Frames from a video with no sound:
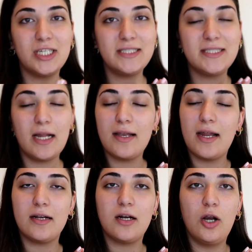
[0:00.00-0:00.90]

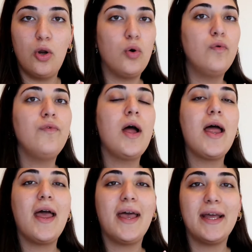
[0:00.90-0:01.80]
Chestnut and Clove,
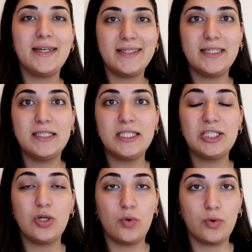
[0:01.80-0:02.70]
and it is
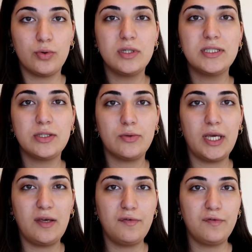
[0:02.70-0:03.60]
so good. So
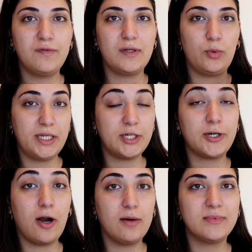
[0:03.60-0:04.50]
if the winter
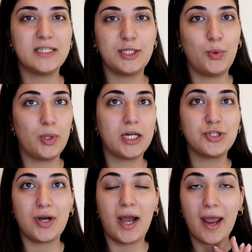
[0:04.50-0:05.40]
comes and you want
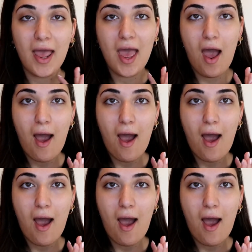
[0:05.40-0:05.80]
to try